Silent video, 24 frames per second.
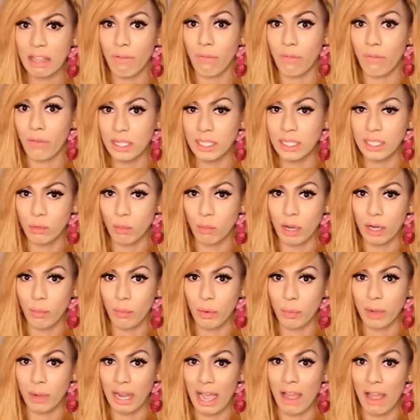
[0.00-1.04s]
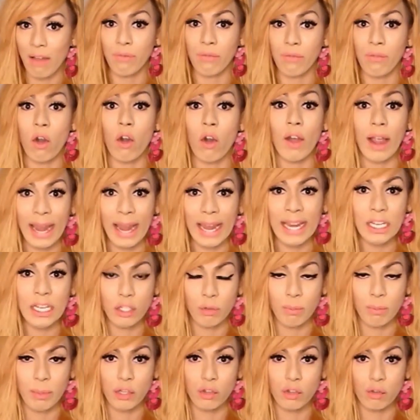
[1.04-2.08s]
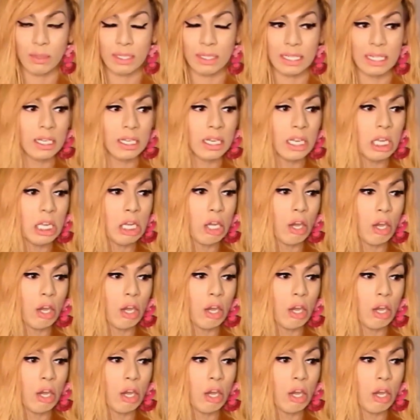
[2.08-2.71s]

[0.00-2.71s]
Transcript: the first one we will have for A to be chosen.